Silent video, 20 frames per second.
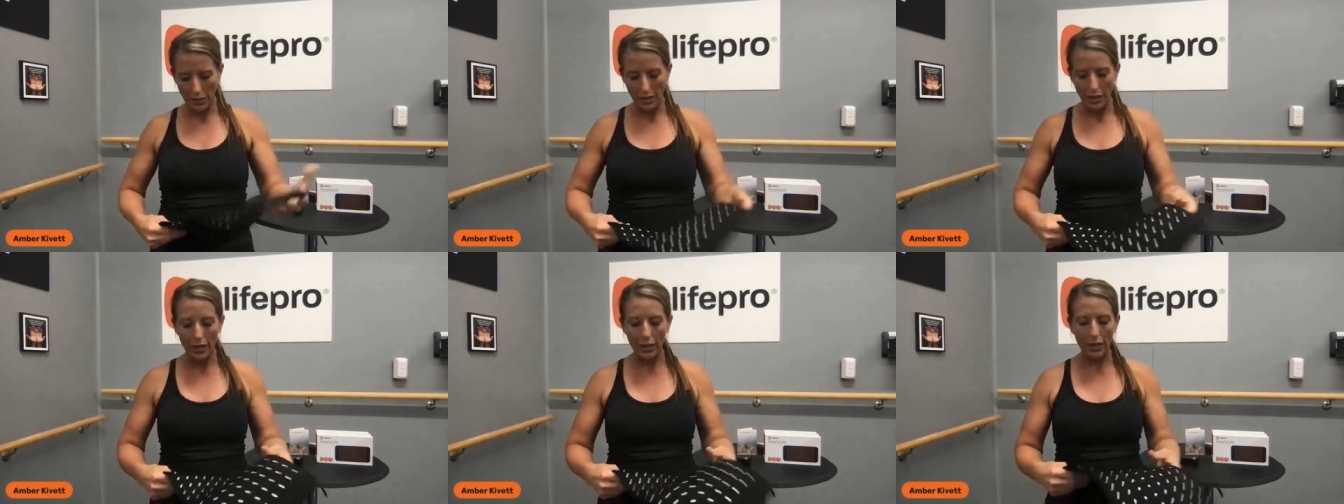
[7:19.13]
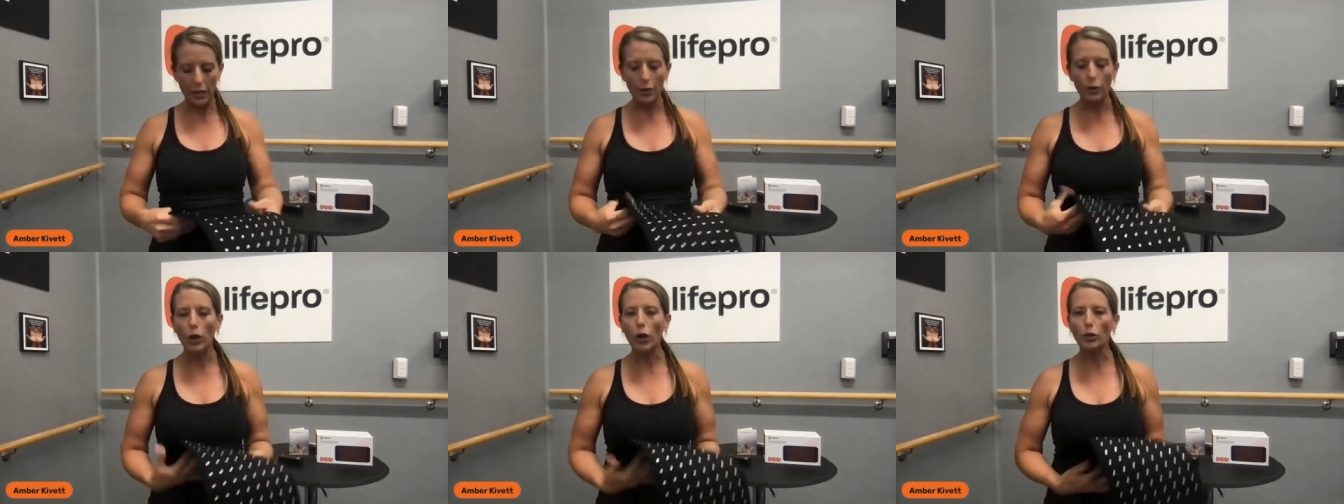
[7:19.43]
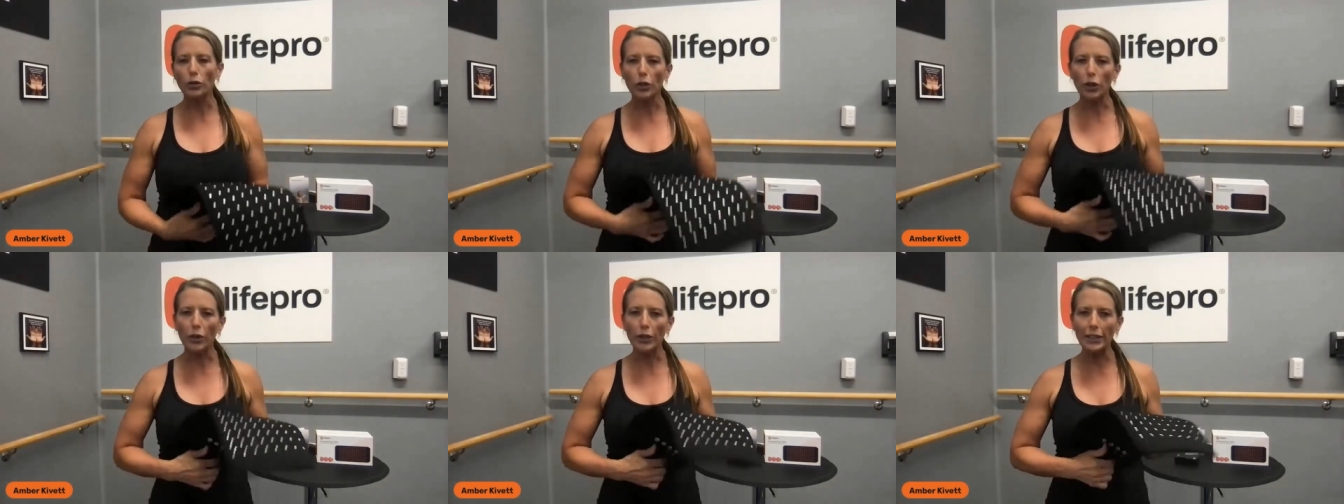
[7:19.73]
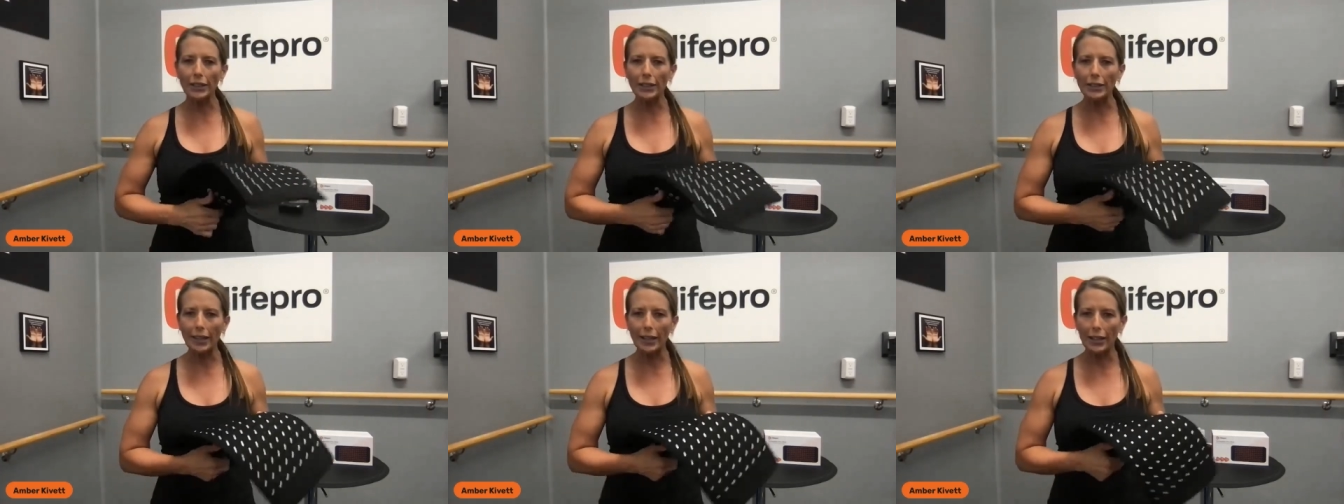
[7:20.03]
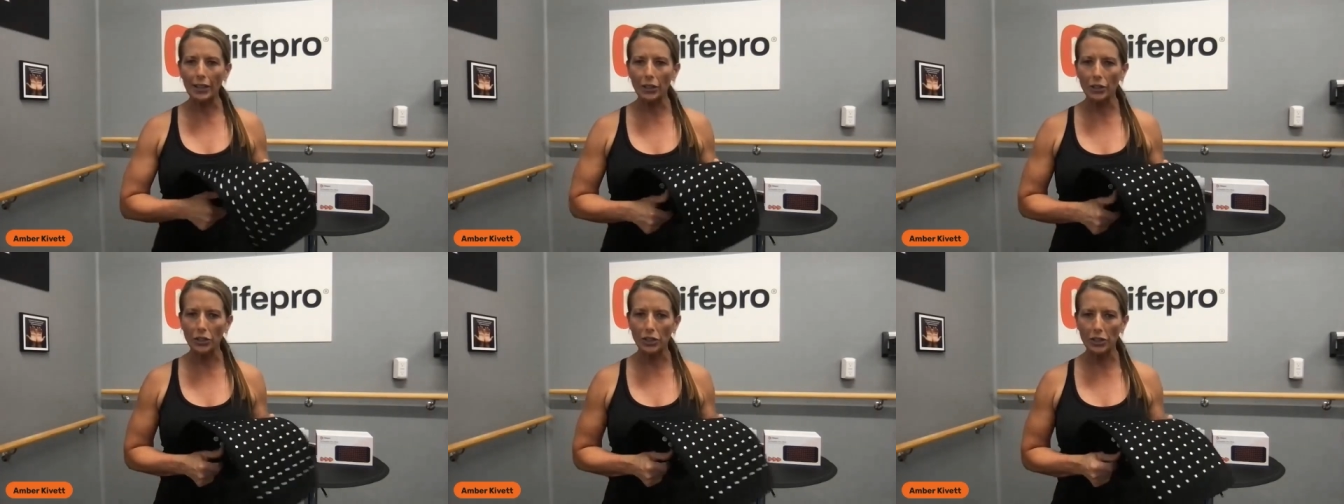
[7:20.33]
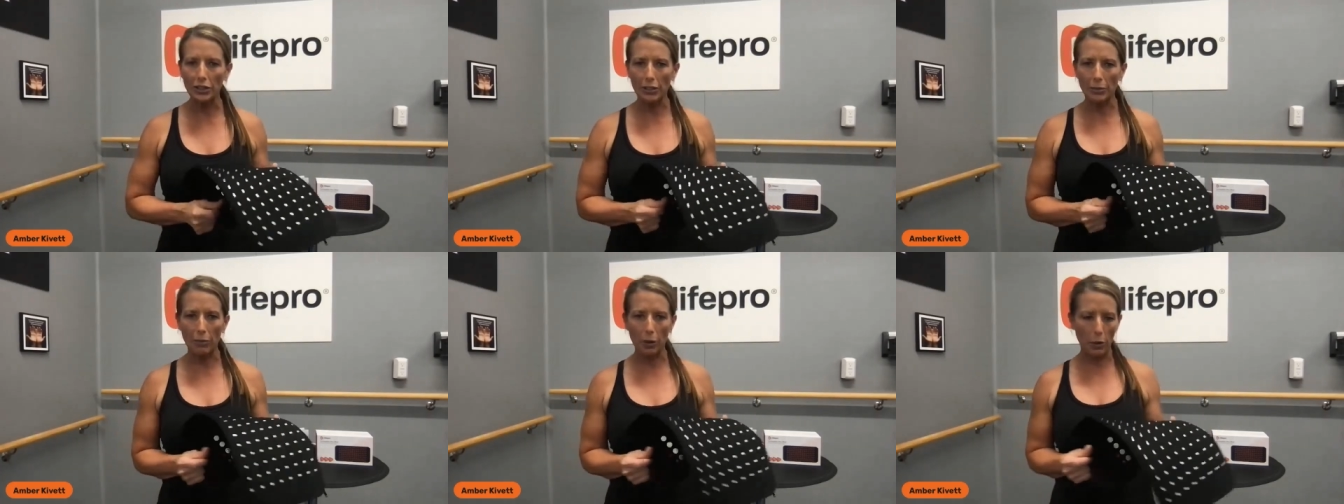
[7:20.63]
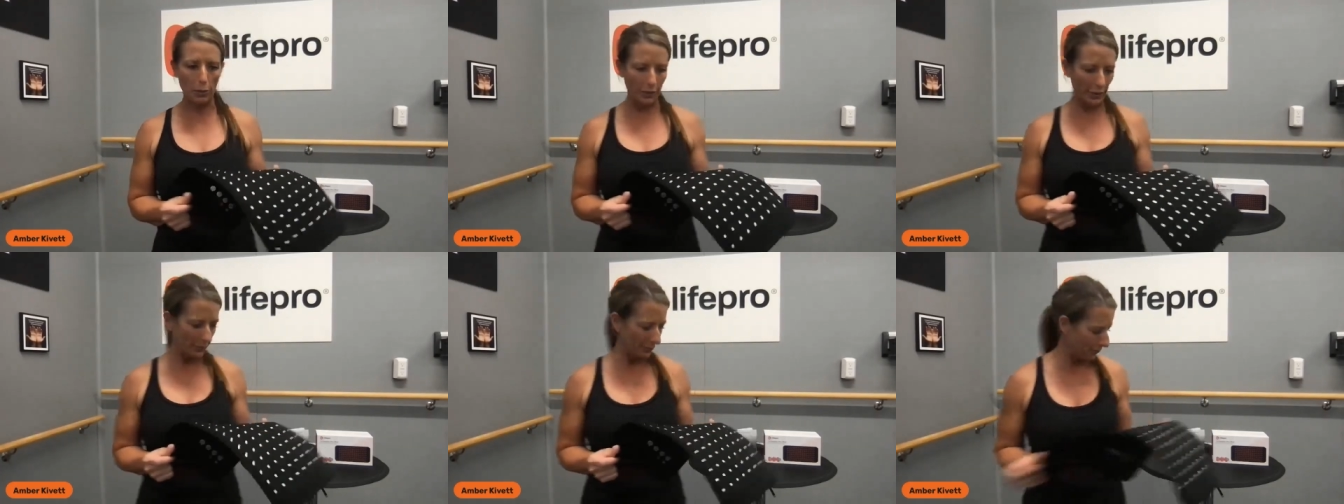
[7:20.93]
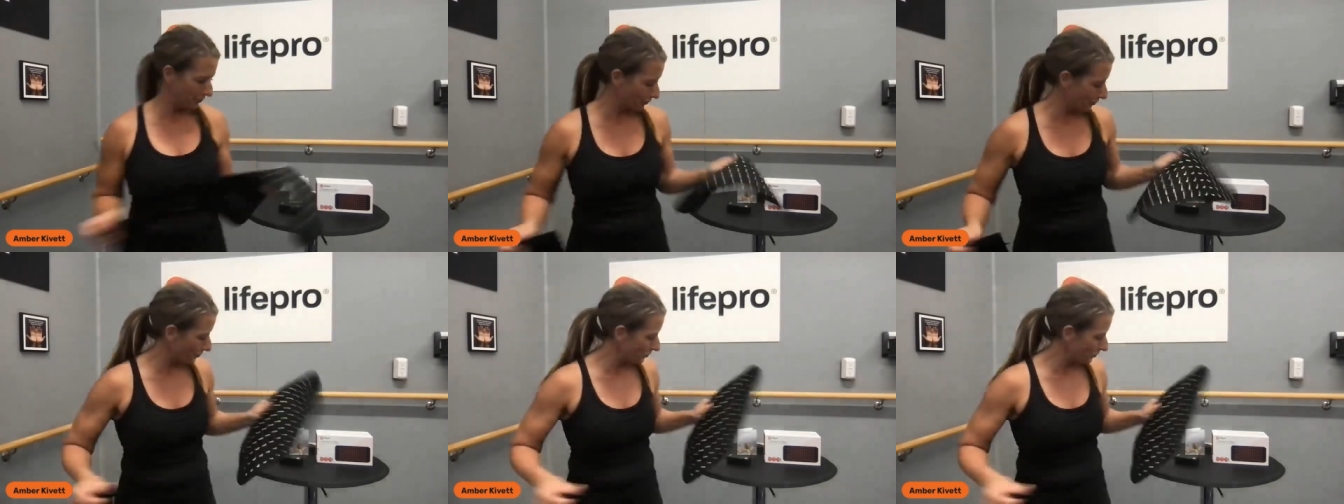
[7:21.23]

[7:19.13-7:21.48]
I'll get into that here in just a moment.